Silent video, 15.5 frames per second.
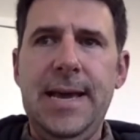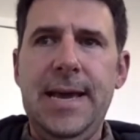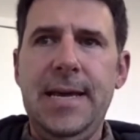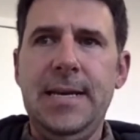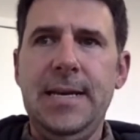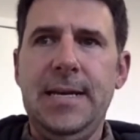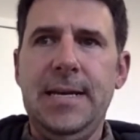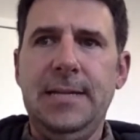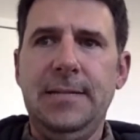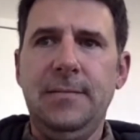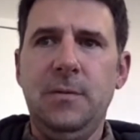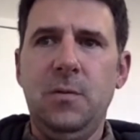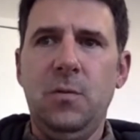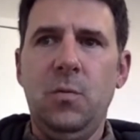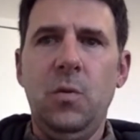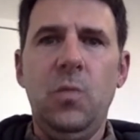And
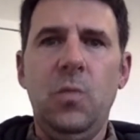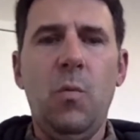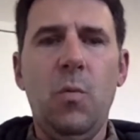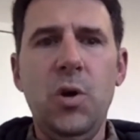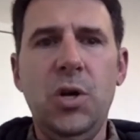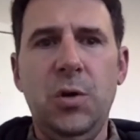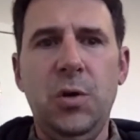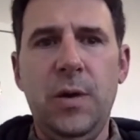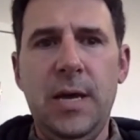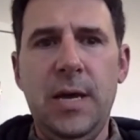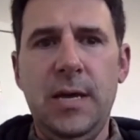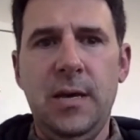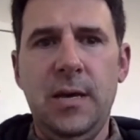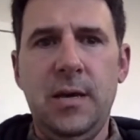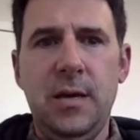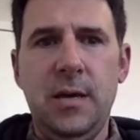with what we're
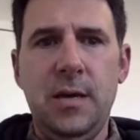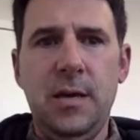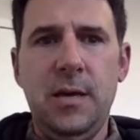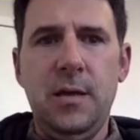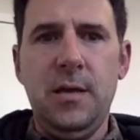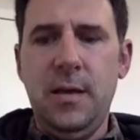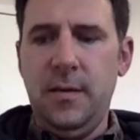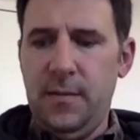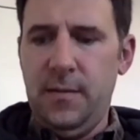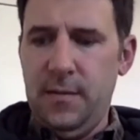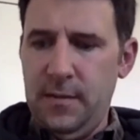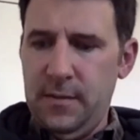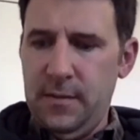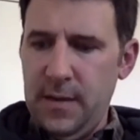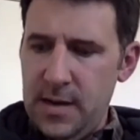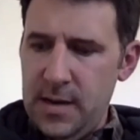doing,
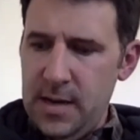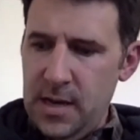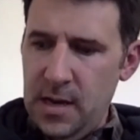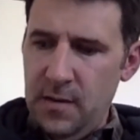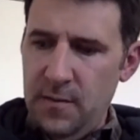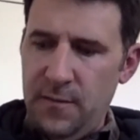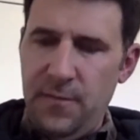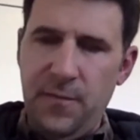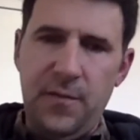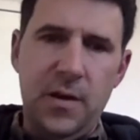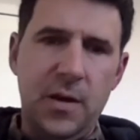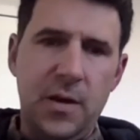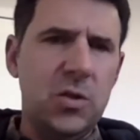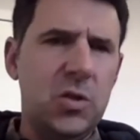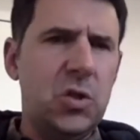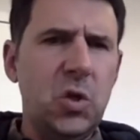this idea of
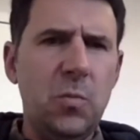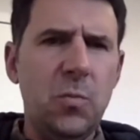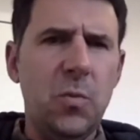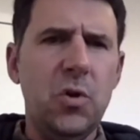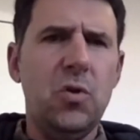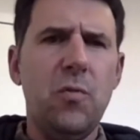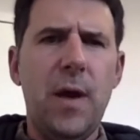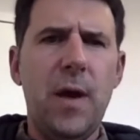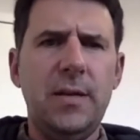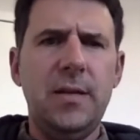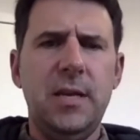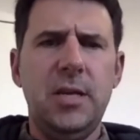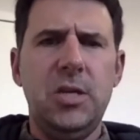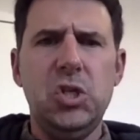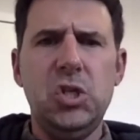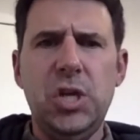
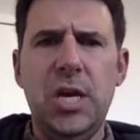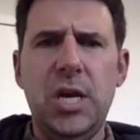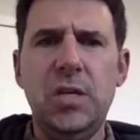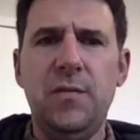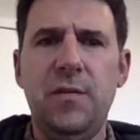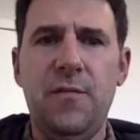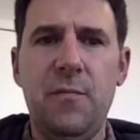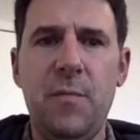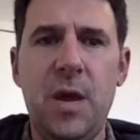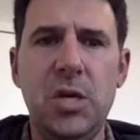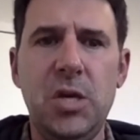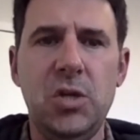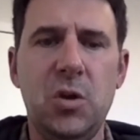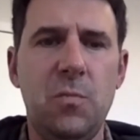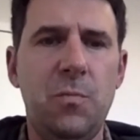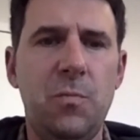consumer-directed exchange of
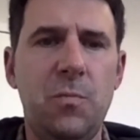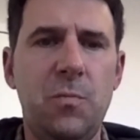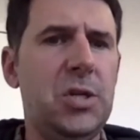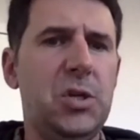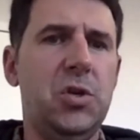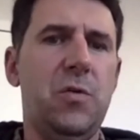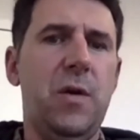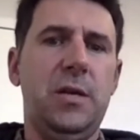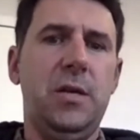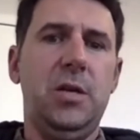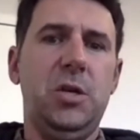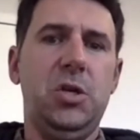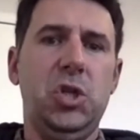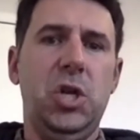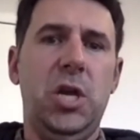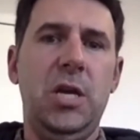information or patient-directed
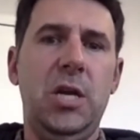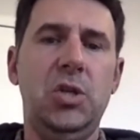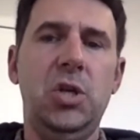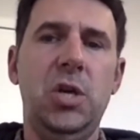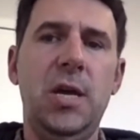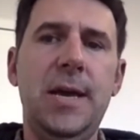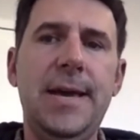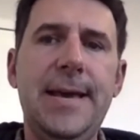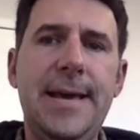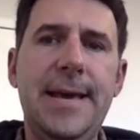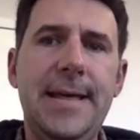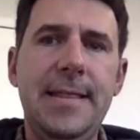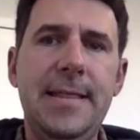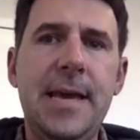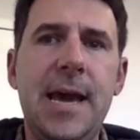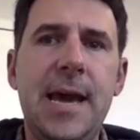exchange,
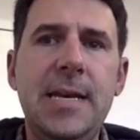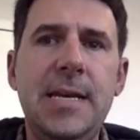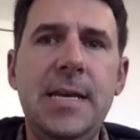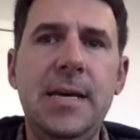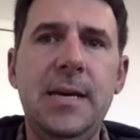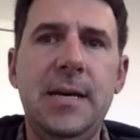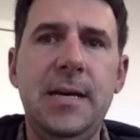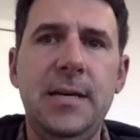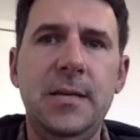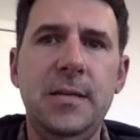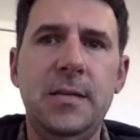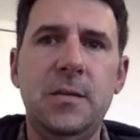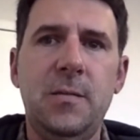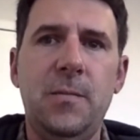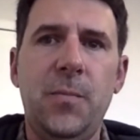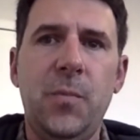the idea
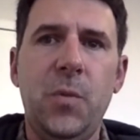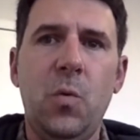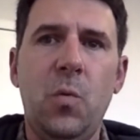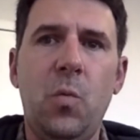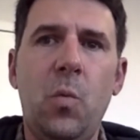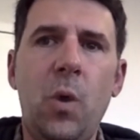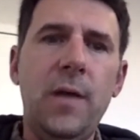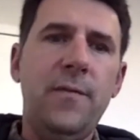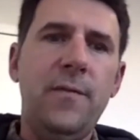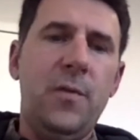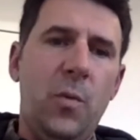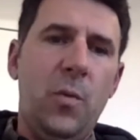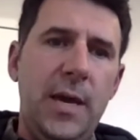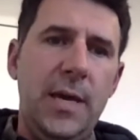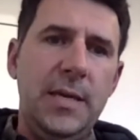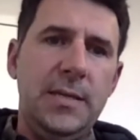is one of the
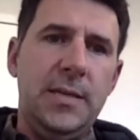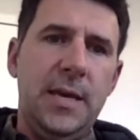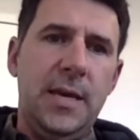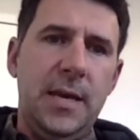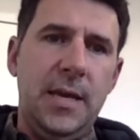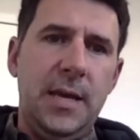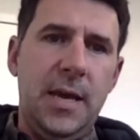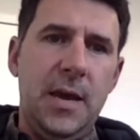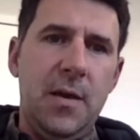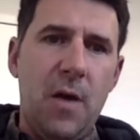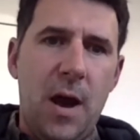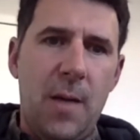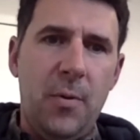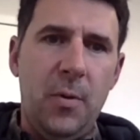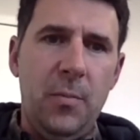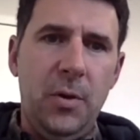ways that
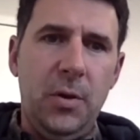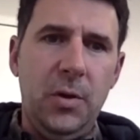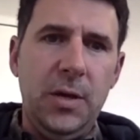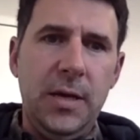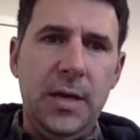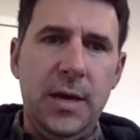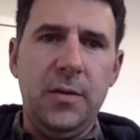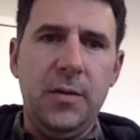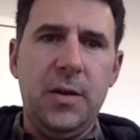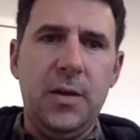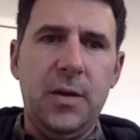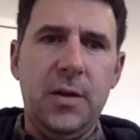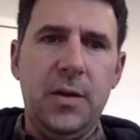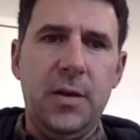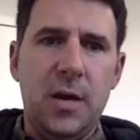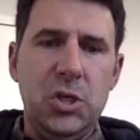interoperability in healthcare
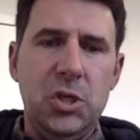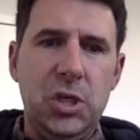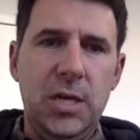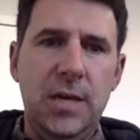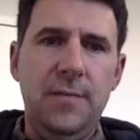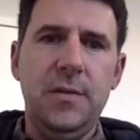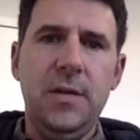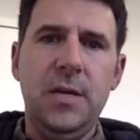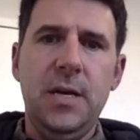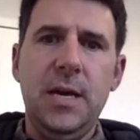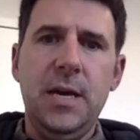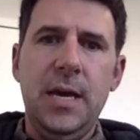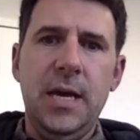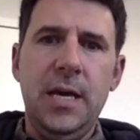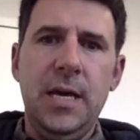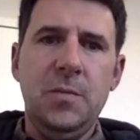can be
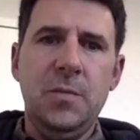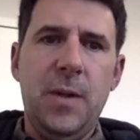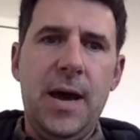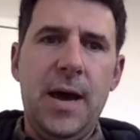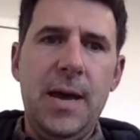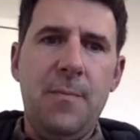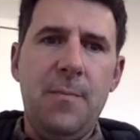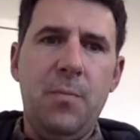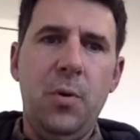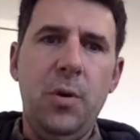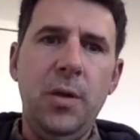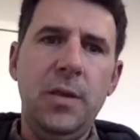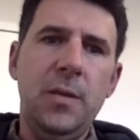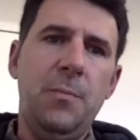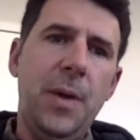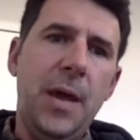achieved is by
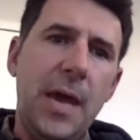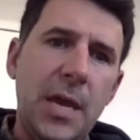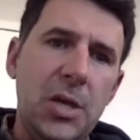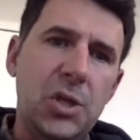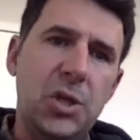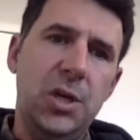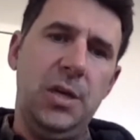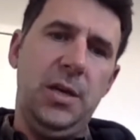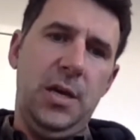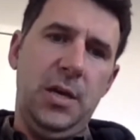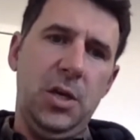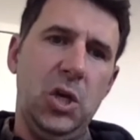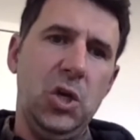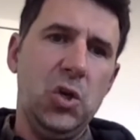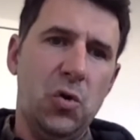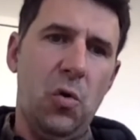putting the patient
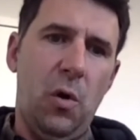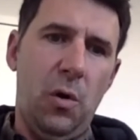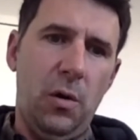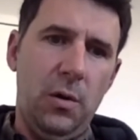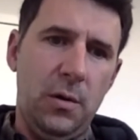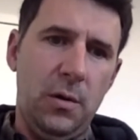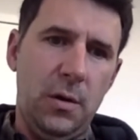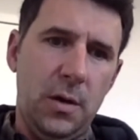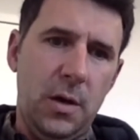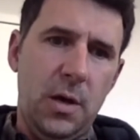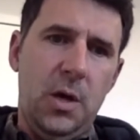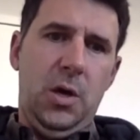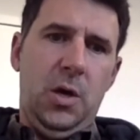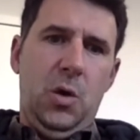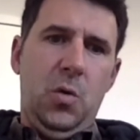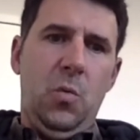in control.
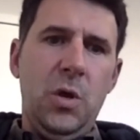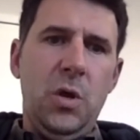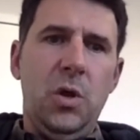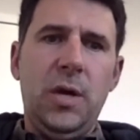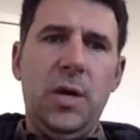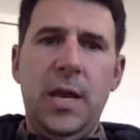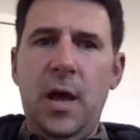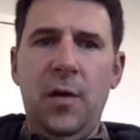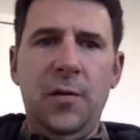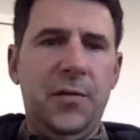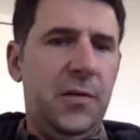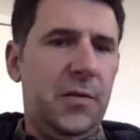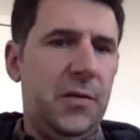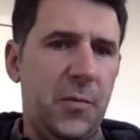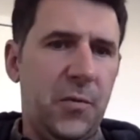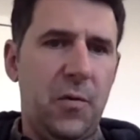When you look at health
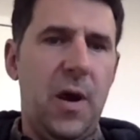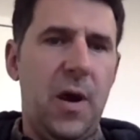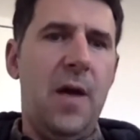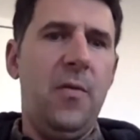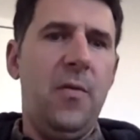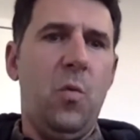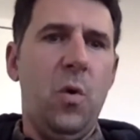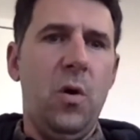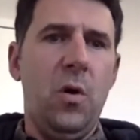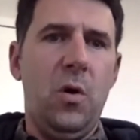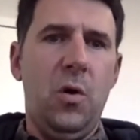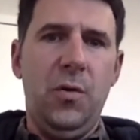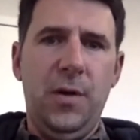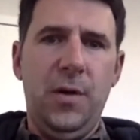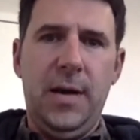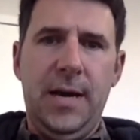systems around the
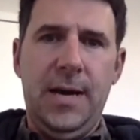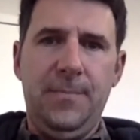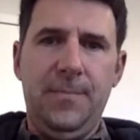world,